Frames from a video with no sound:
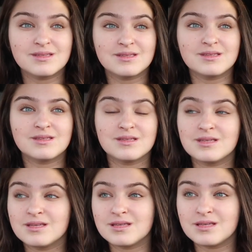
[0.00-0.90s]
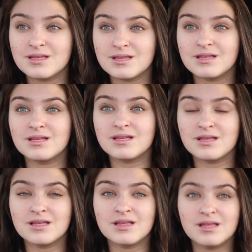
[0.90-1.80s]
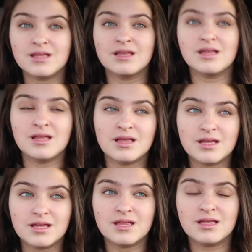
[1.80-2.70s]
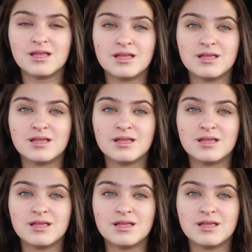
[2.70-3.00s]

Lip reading: [no speech]